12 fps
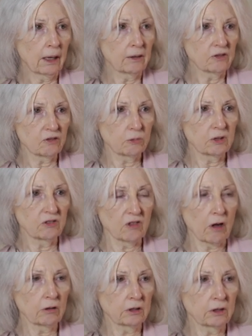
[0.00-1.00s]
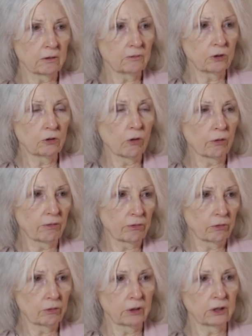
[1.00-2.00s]
As a result of, you go
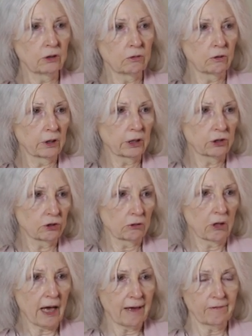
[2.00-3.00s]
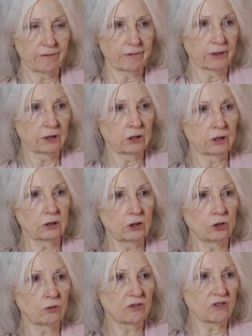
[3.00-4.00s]
through and you look at your life
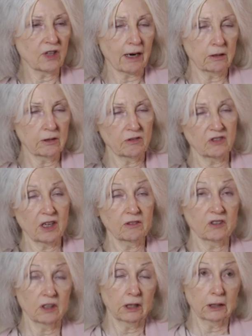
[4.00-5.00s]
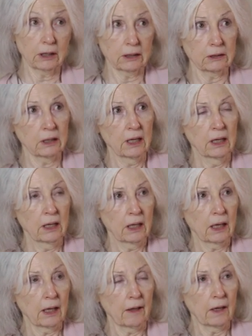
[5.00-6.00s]
and you start assessing, and
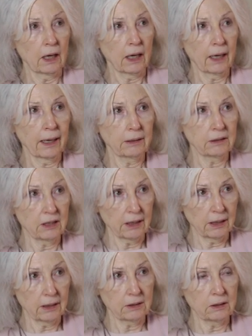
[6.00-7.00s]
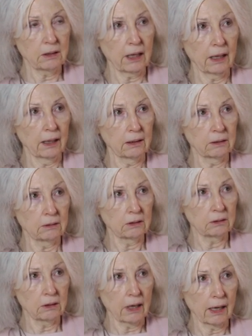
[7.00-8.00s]
I did,
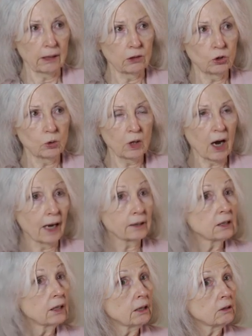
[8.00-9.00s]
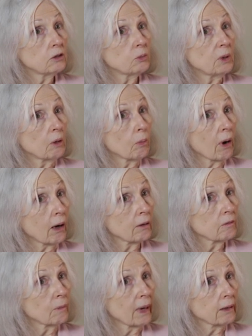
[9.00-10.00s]
and I knew God needed to be a
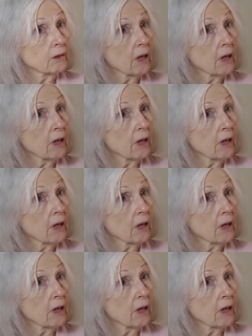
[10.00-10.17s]
part of my